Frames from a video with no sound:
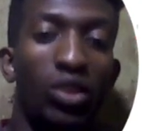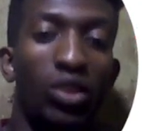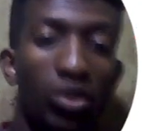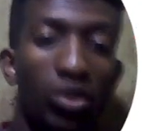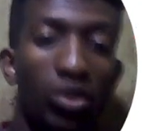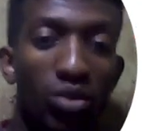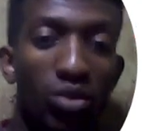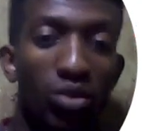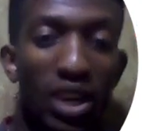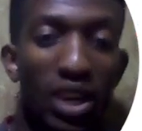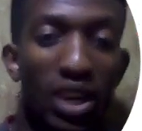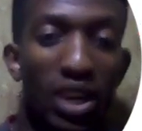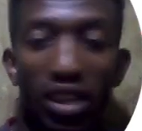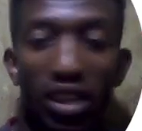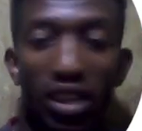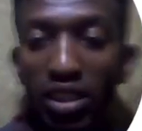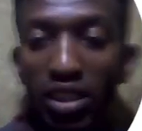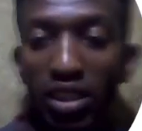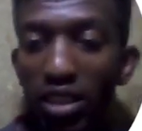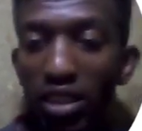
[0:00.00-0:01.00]
You got
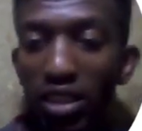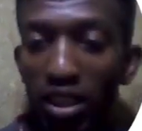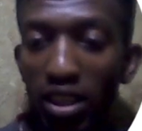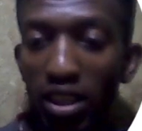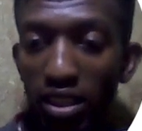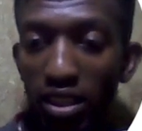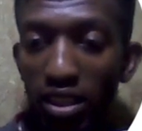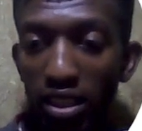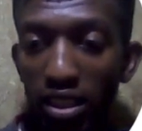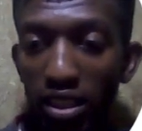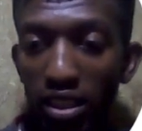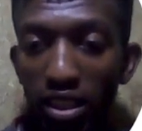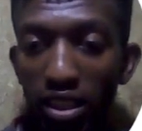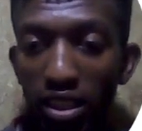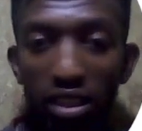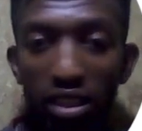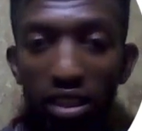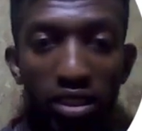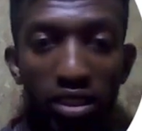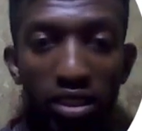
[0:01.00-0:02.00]
it.
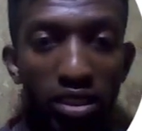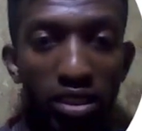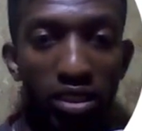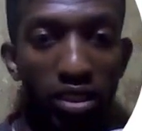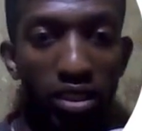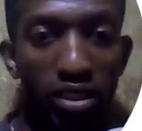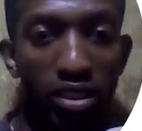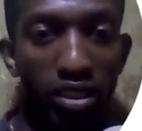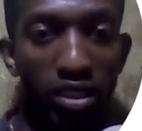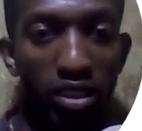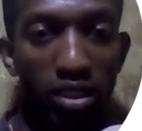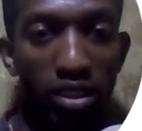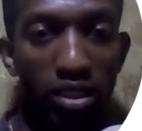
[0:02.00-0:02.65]
Next